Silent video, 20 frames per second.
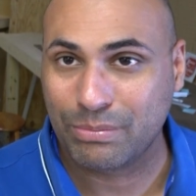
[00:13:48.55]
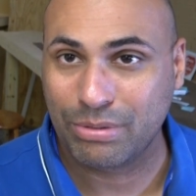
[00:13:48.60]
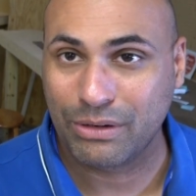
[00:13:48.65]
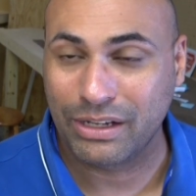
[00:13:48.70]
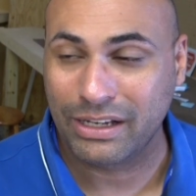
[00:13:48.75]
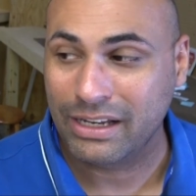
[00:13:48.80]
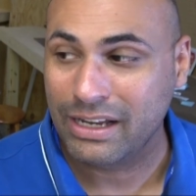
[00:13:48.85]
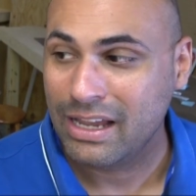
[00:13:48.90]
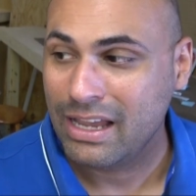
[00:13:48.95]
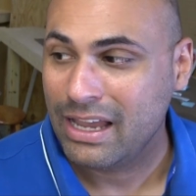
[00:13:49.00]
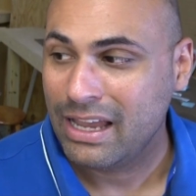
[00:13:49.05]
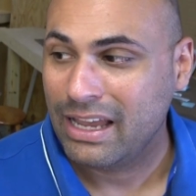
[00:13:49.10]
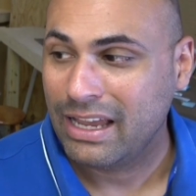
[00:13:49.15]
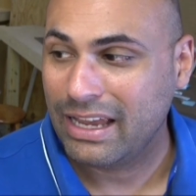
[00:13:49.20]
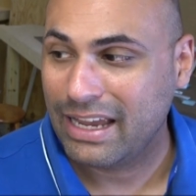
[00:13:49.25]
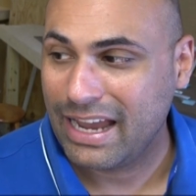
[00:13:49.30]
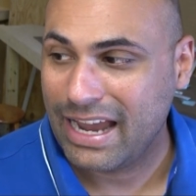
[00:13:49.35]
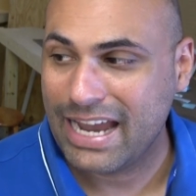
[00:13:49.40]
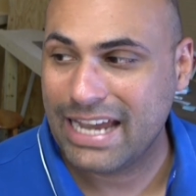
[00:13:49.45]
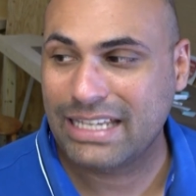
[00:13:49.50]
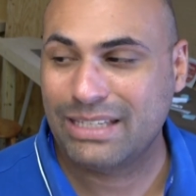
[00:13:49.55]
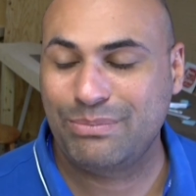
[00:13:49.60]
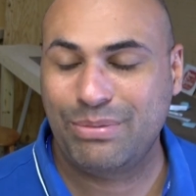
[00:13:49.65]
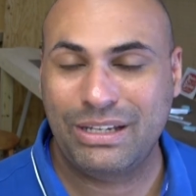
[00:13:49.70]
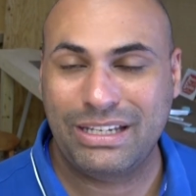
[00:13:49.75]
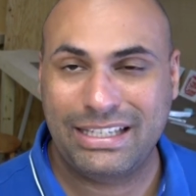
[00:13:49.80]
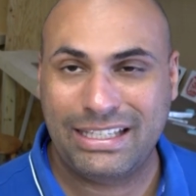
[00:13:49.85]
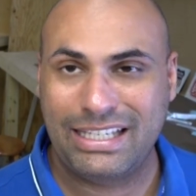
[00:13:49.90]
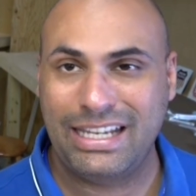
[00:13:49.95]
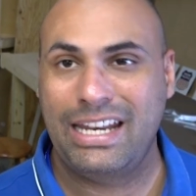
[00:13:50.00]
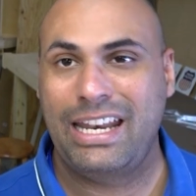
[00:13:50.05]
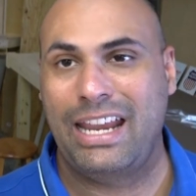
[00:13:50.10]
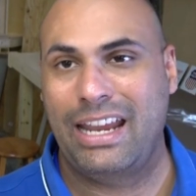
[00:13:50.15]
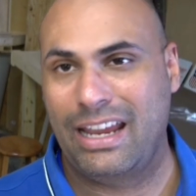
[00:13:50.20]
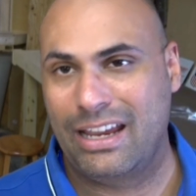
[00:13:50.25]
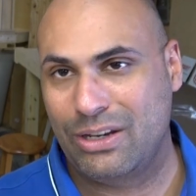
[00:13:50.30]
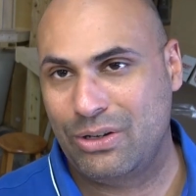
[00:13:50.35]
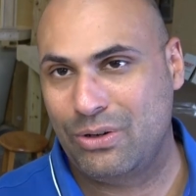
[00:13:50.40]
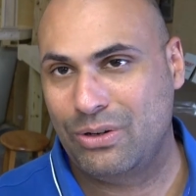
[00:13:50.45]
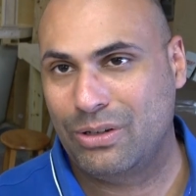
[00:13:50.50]
But it has been
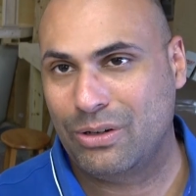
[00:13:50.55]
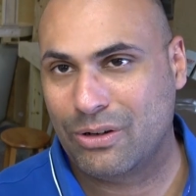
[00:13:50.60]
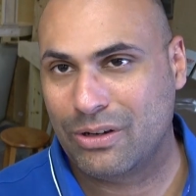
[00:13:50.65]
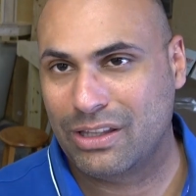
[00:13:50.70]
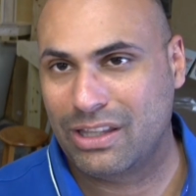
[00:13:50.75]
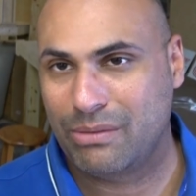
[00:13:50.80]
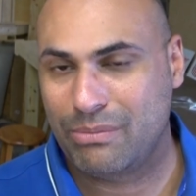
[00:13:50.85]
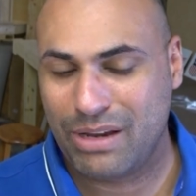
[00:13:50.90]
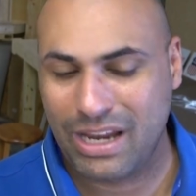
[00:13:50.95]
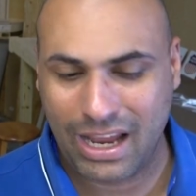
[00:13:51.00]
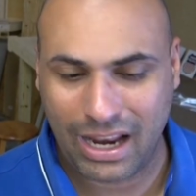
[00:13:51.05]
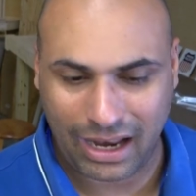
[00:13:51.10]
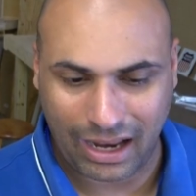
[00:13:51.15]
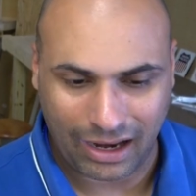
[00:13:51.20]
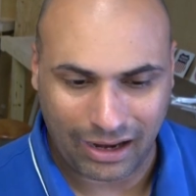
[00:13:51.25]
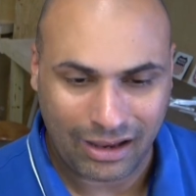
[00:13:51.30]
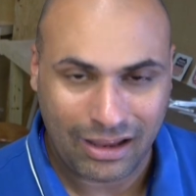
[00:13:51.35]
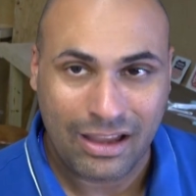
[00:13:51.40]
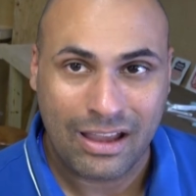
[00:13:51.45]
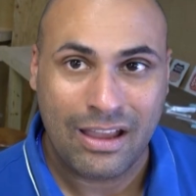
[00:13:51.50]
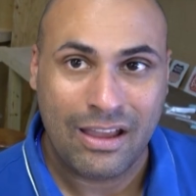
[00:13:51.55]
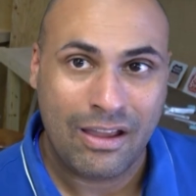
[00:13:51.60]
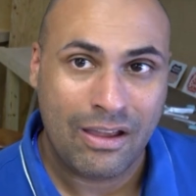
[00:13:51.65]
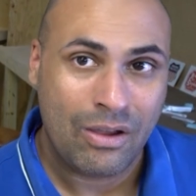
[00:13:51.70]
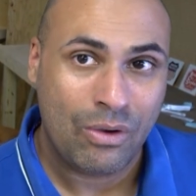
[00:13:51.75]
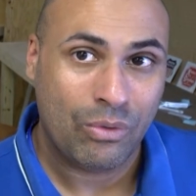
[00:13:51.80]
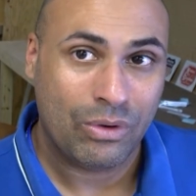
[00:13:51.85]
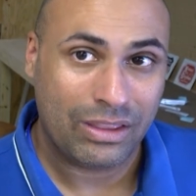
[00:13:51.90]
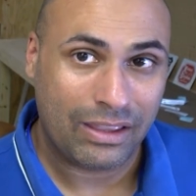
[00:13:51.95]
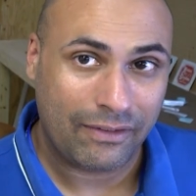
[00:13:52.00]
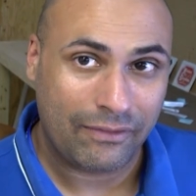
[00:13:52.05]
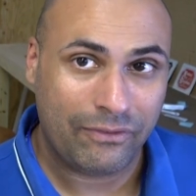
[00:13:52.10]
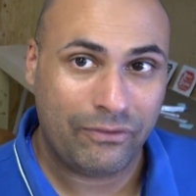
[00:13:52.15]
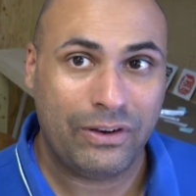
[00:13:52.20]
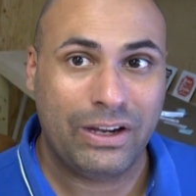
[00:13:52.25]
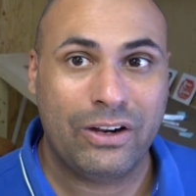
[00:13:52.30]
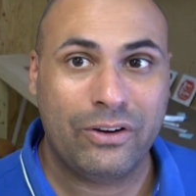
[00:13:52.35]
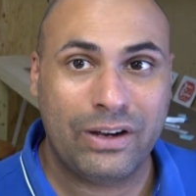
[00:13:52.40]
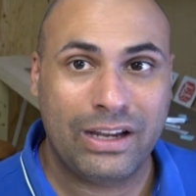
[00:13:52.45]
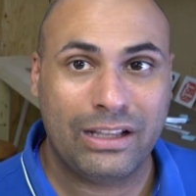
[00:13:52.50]
sitting, as you saw at the beginning, with a
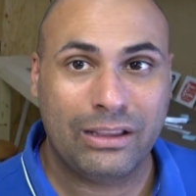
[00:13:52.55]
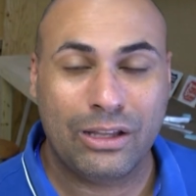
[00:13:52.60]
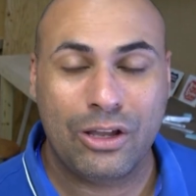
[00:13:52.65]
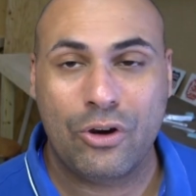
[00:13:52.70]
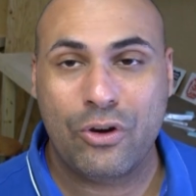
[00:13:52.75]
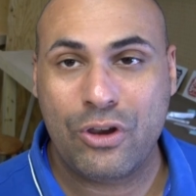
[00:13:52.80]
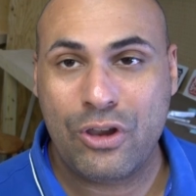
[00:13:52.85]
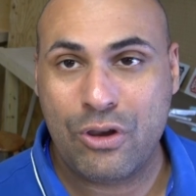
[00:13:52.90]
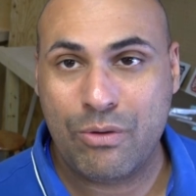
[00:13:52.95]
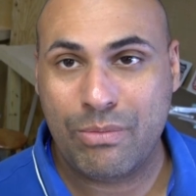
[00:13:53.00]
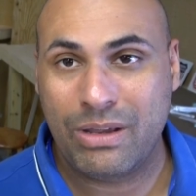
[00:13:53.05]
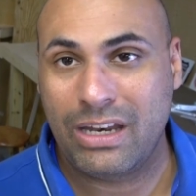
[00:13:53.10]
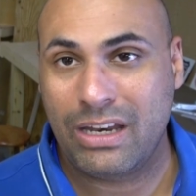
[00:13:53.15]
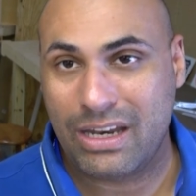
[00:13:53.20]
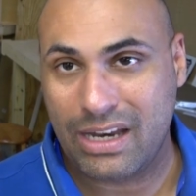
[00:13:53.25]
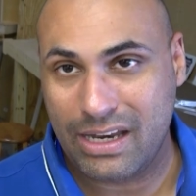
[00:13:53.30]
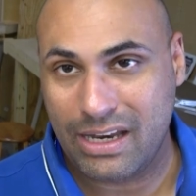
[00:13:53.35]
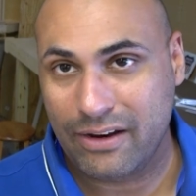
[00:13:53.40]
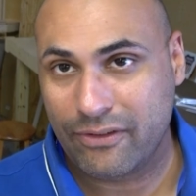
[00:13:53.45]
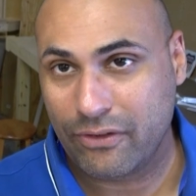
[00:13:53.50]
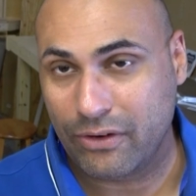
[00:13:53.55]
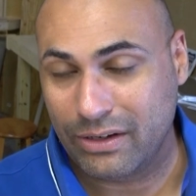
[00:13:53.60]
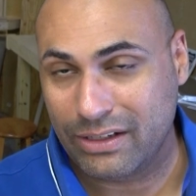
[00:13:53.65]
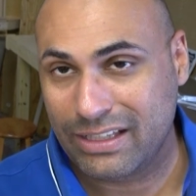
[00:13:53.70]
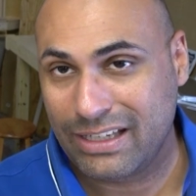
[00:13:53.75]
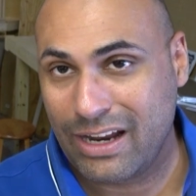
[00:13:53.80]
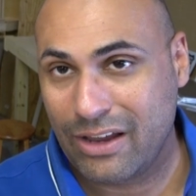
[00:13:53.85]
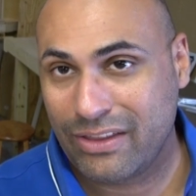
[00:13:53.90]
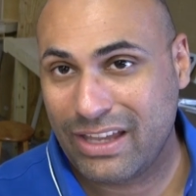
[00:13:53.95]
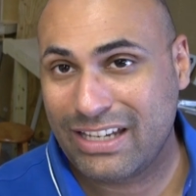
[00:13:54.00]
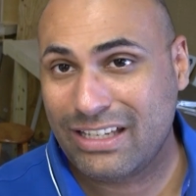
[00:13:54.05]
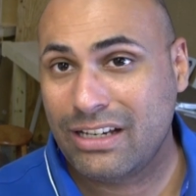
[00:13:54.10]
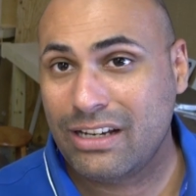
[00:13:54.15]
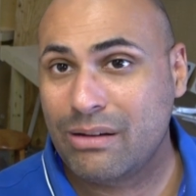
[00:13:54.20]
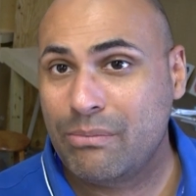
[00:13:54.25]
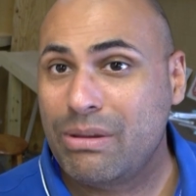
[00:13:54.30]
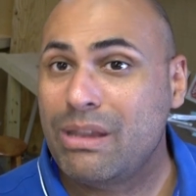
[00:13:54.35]
very low humidity difference. Now that's going to